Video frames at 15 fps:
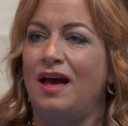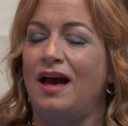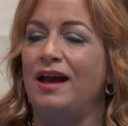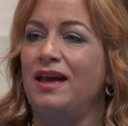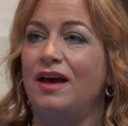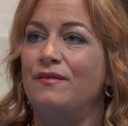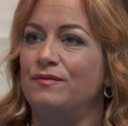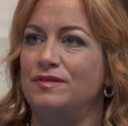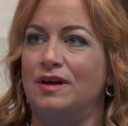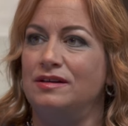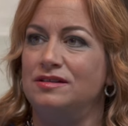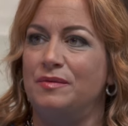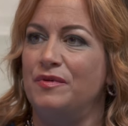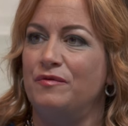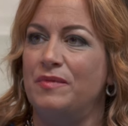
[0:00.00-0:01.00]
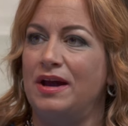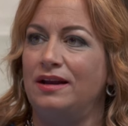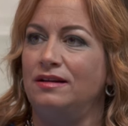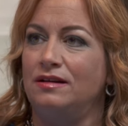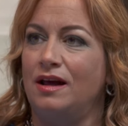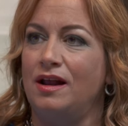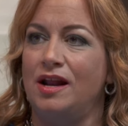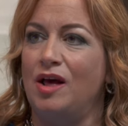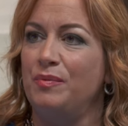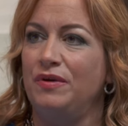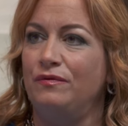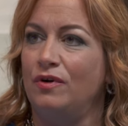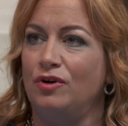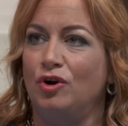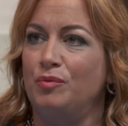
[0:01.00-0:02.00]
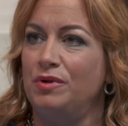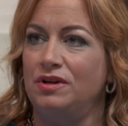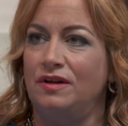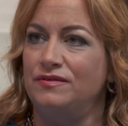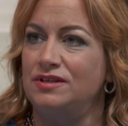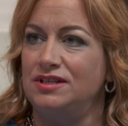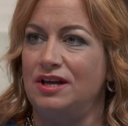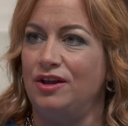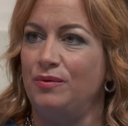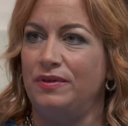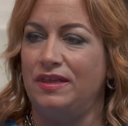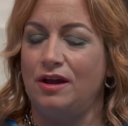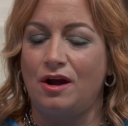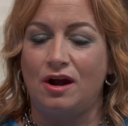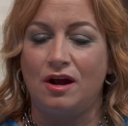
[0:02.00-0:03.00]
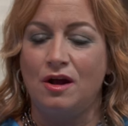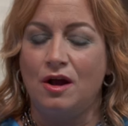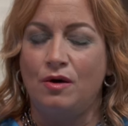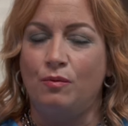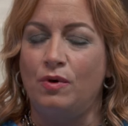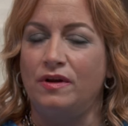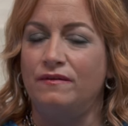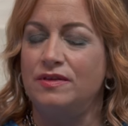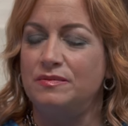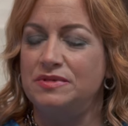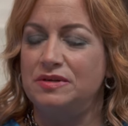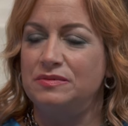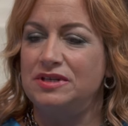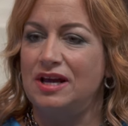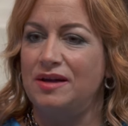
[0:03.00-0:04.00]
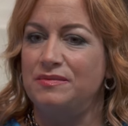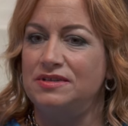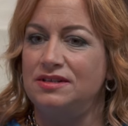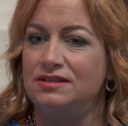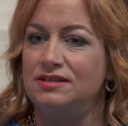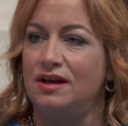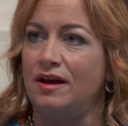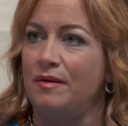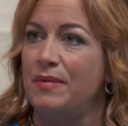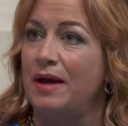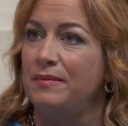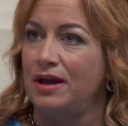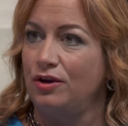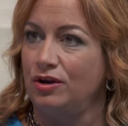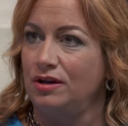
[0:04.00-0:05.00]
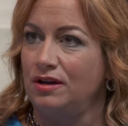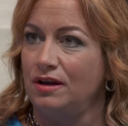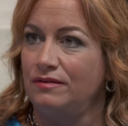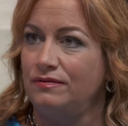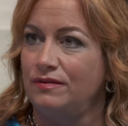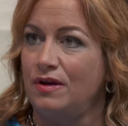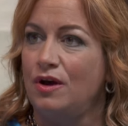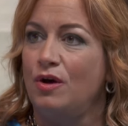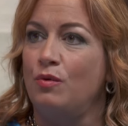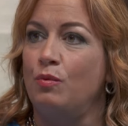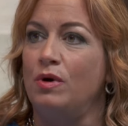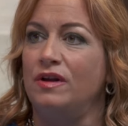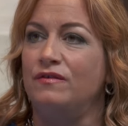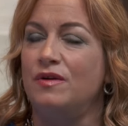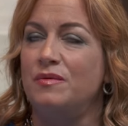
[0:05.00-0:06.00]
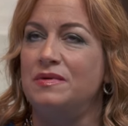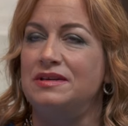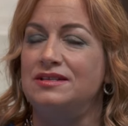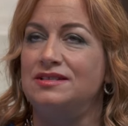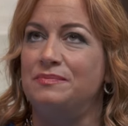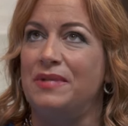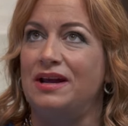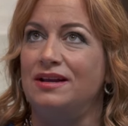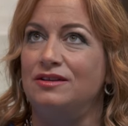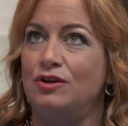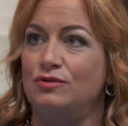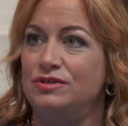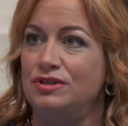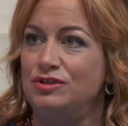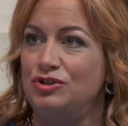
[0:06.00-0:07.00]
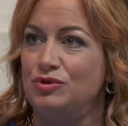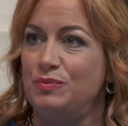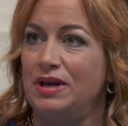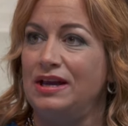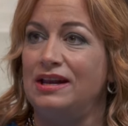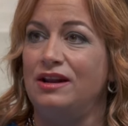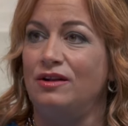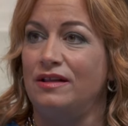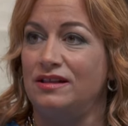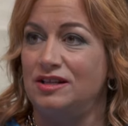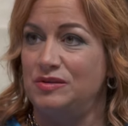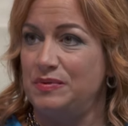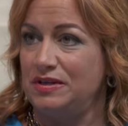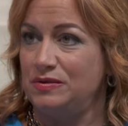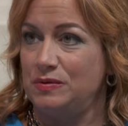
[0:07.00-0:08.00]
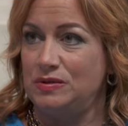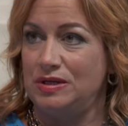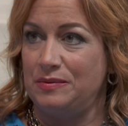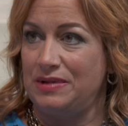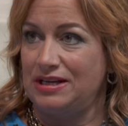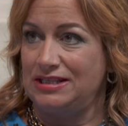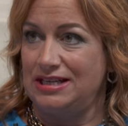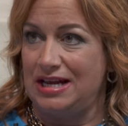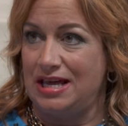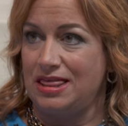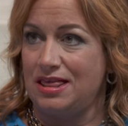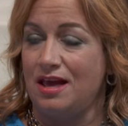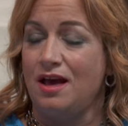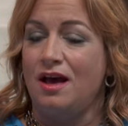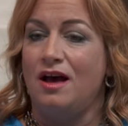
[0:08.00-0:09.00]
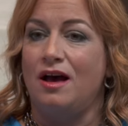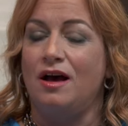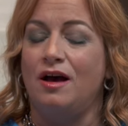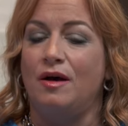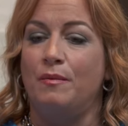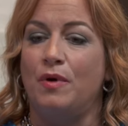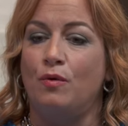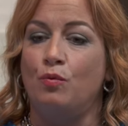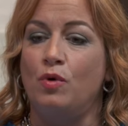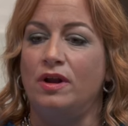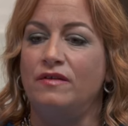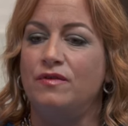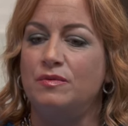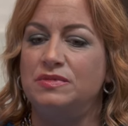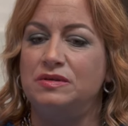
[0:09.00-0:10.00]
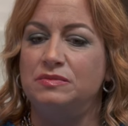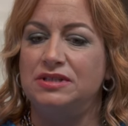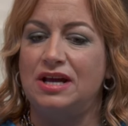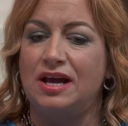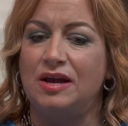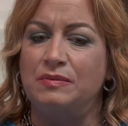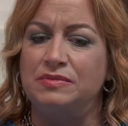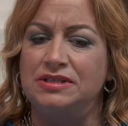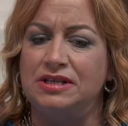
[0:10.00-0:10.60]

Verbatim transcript: I have some of mine. I'll be vulnerable enough to tell you what they are. One of them sometimes is um, I'm not good enough. One of them is my nose is too big and I don't like the space between my teeth. Um, one of them sometimes